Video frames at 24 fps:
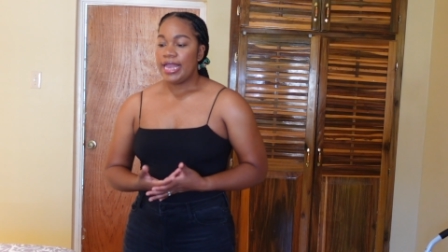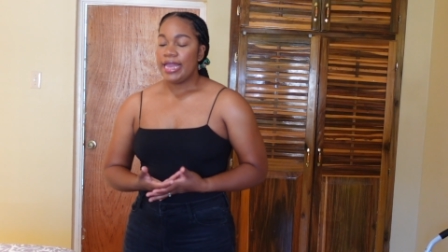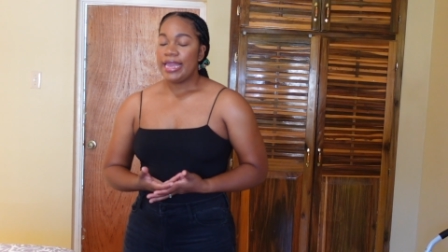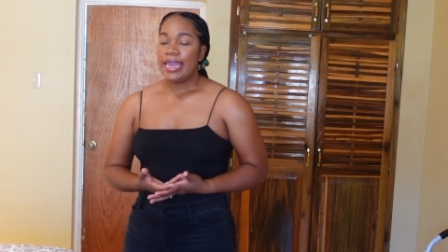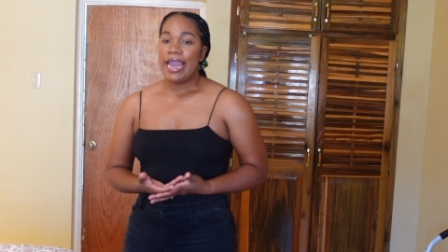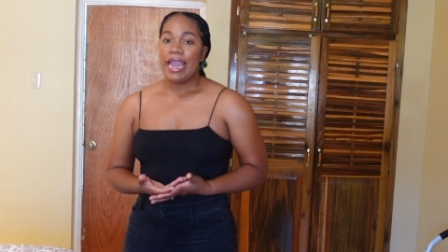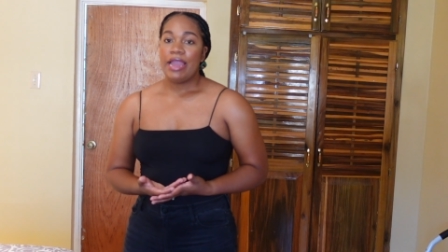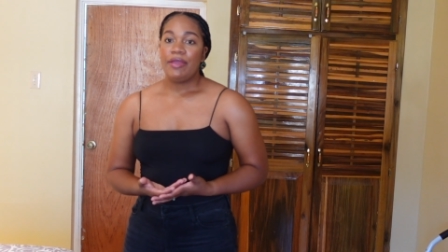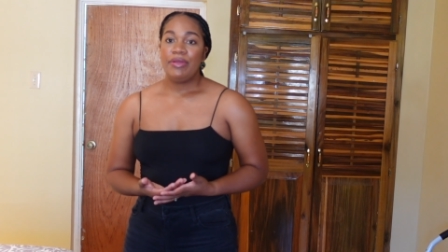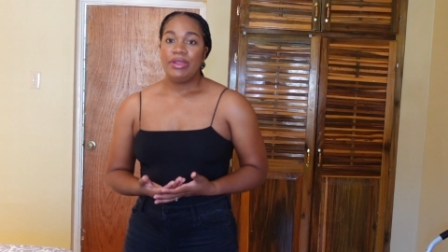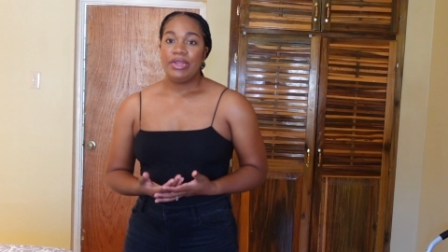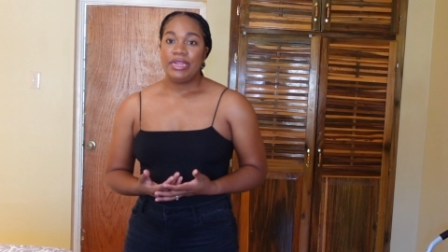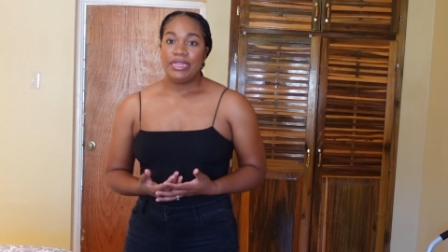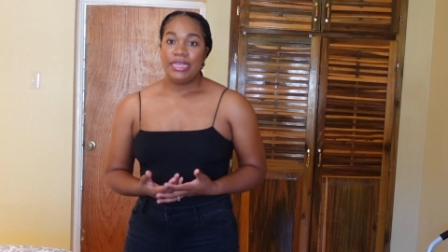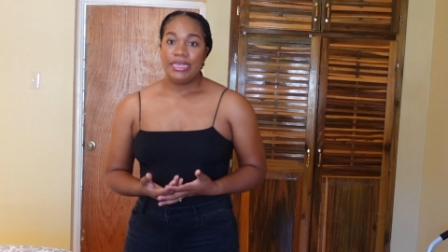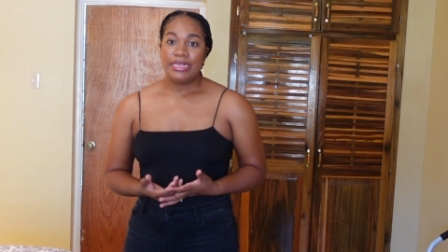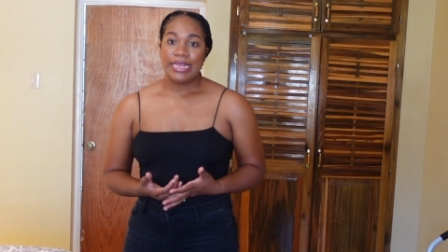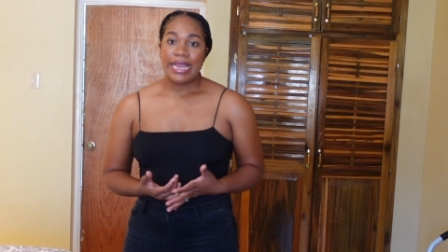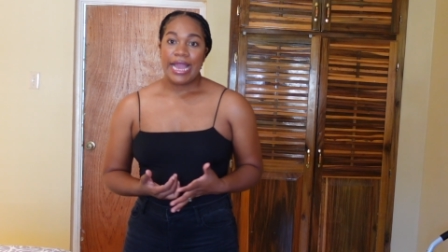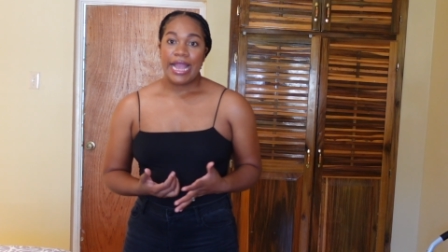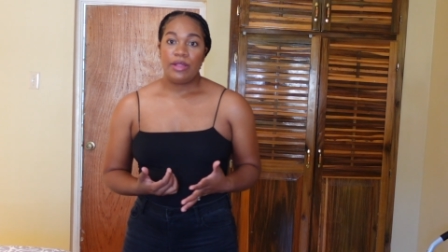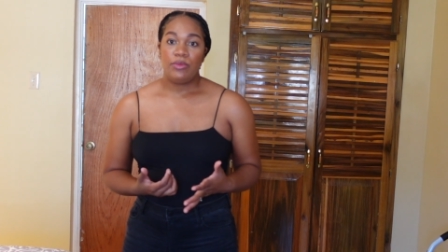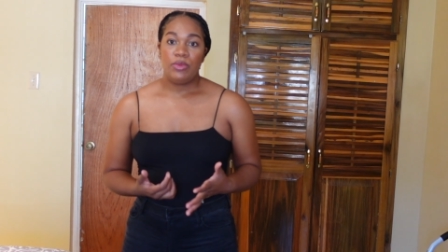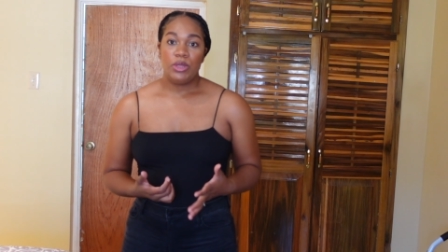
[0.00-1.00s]
can't really
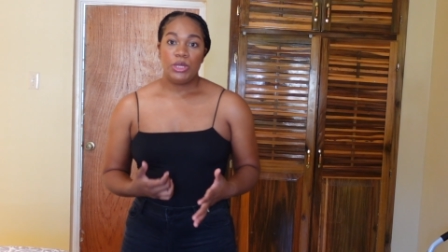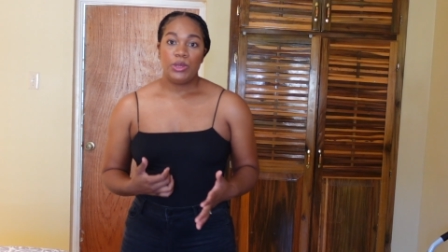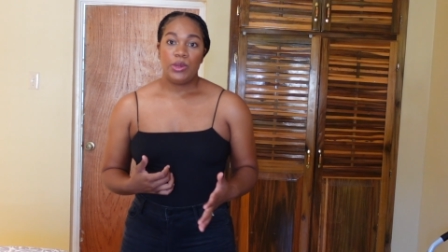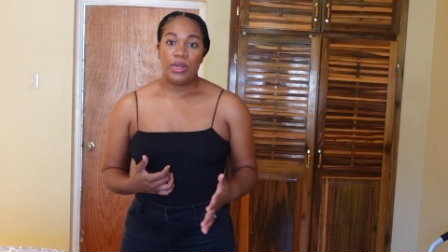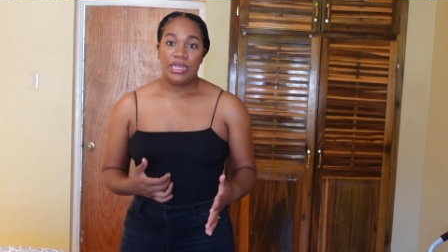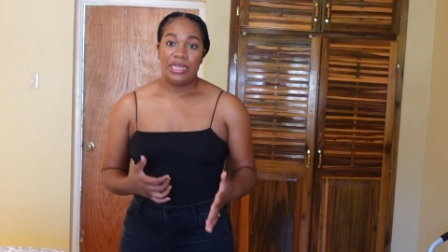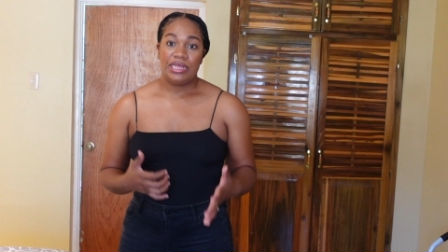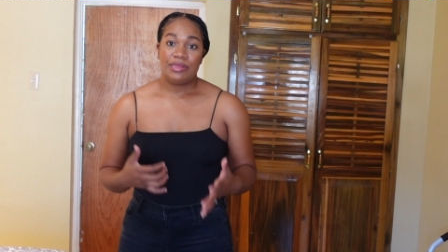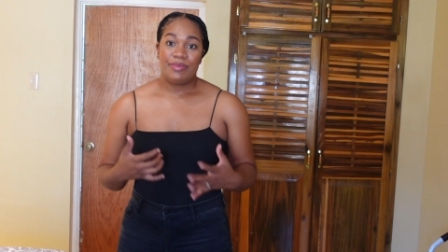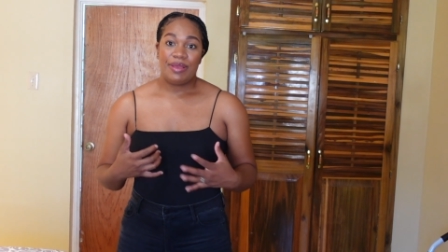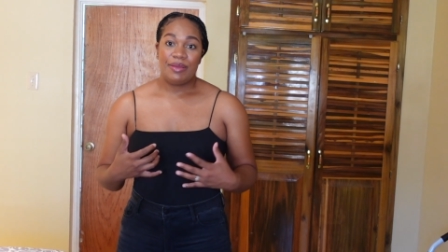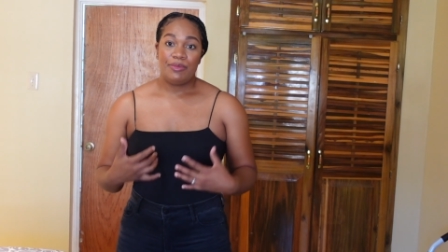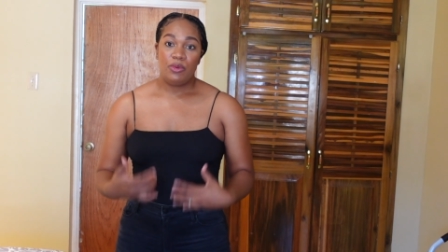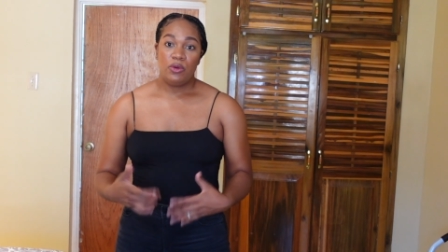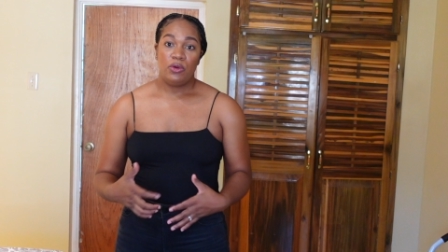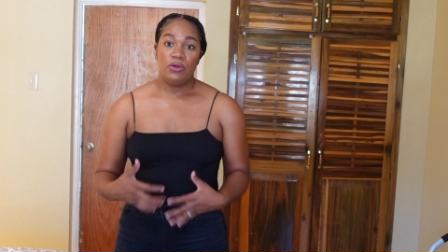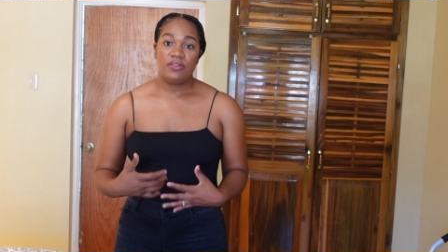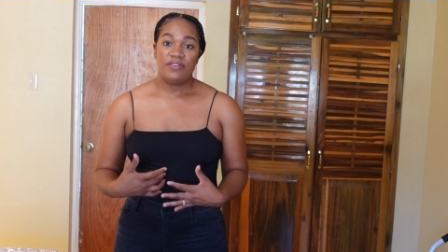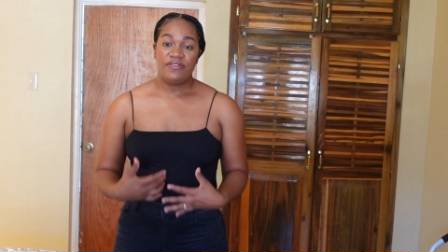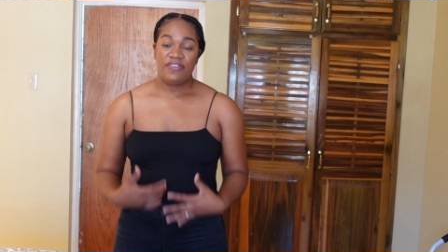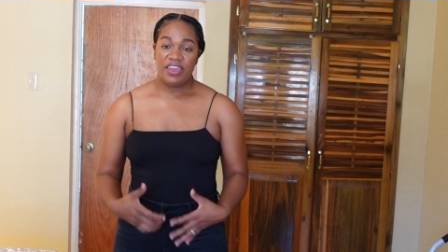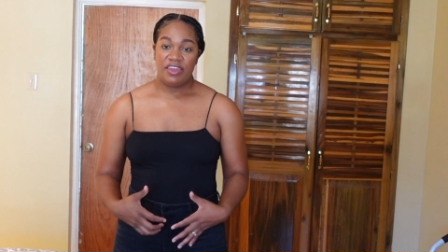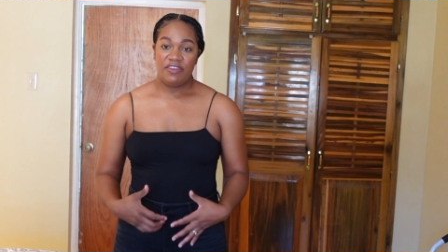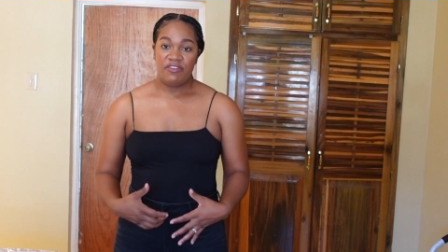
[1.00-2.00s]
decide which one is my
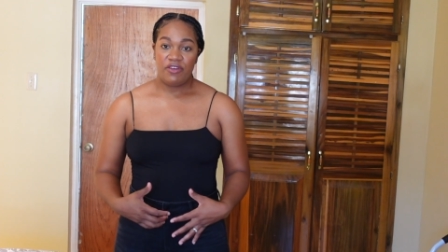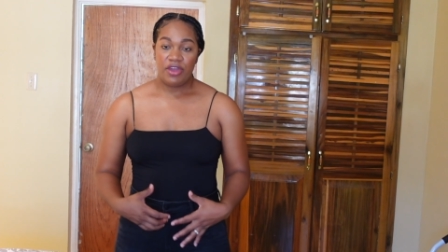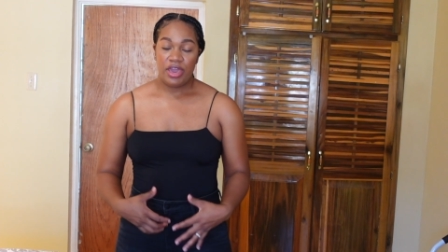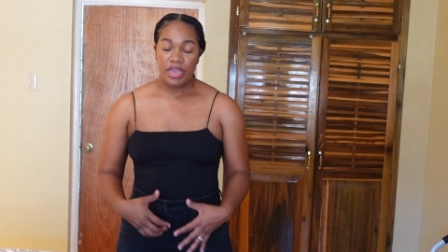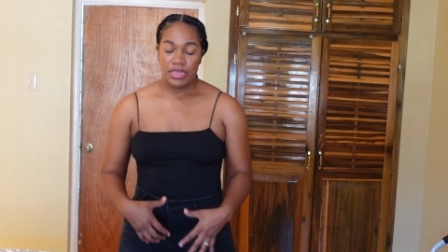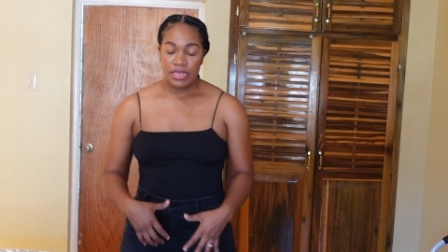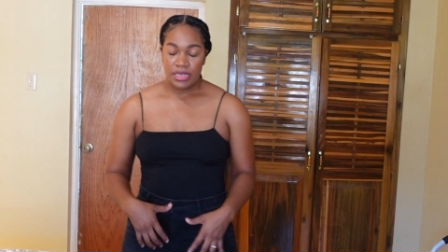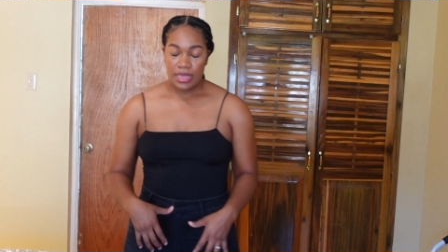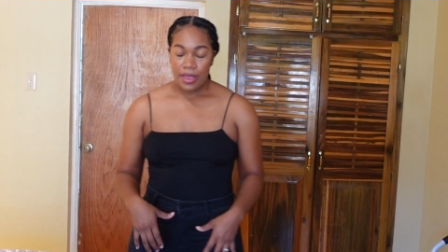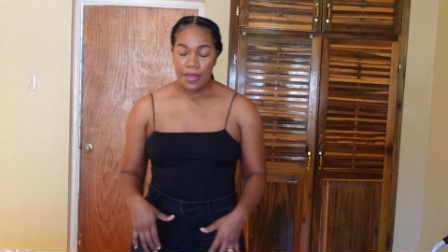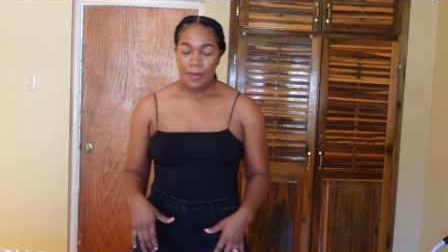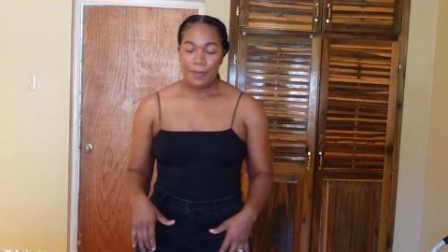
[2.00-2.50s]
most favorite